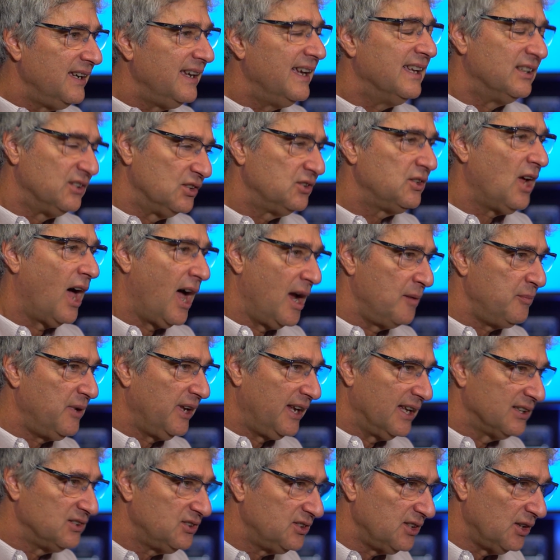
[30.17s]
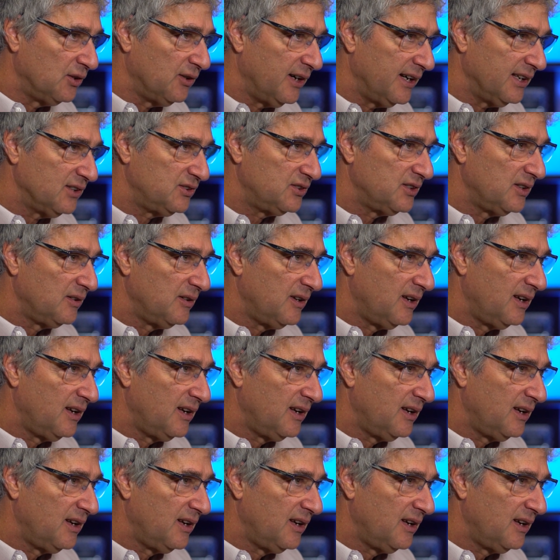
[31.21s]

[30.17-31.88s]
it's time to get serious.